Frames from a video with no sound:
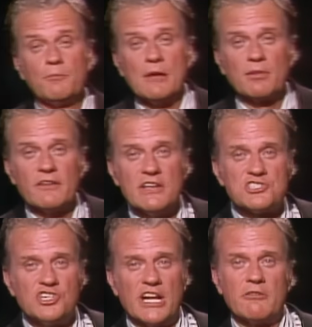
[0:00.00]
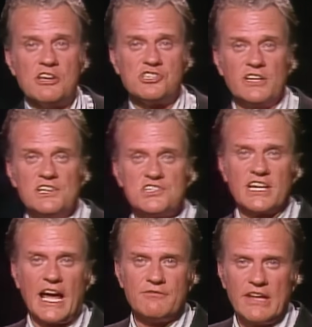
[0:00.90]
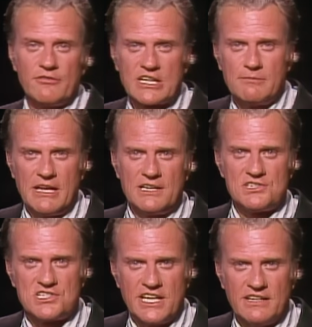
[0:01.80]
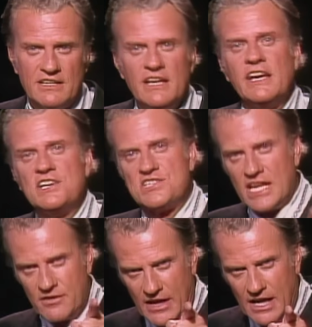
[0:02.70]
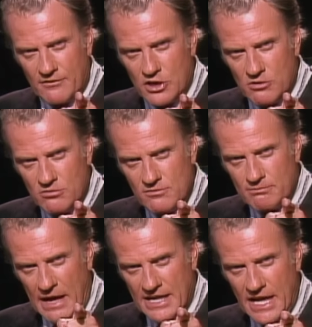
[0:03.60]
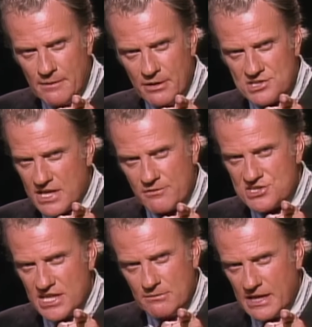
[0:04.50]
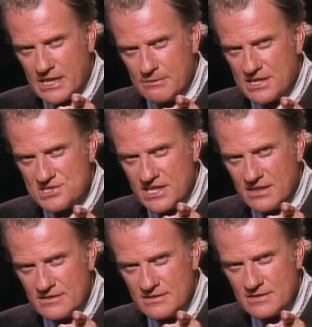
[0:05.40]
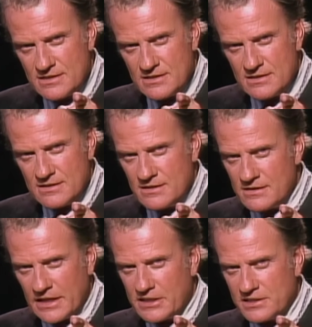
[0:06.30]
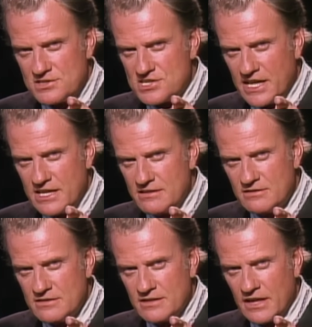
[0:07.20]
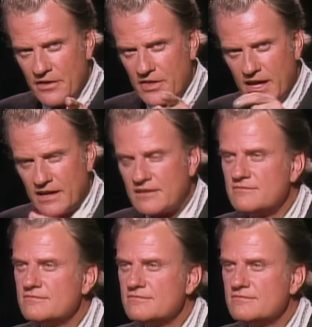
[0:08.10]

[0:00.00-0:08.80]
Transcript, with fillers: people of his generation and he said, "I've never committed a sin." He said, "Have any of you, my neighbors, ever seen me commit a sin?" They couldn't say a thing.